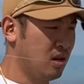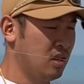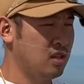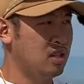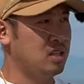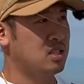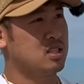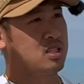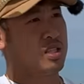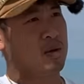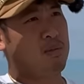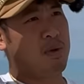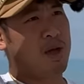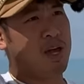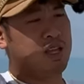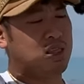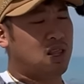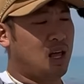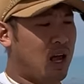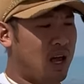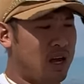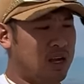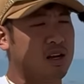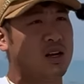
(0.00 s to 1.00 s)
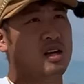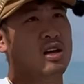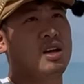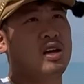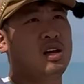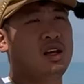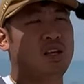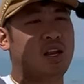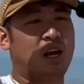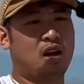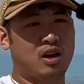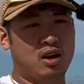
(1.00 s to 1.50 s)
This is the main line.
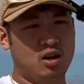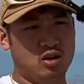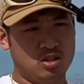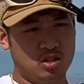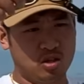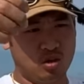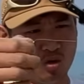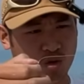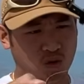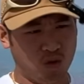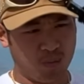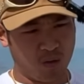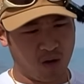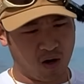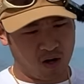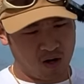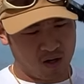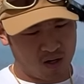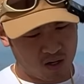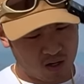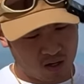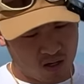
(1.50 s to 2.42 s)
Now here's the cool part.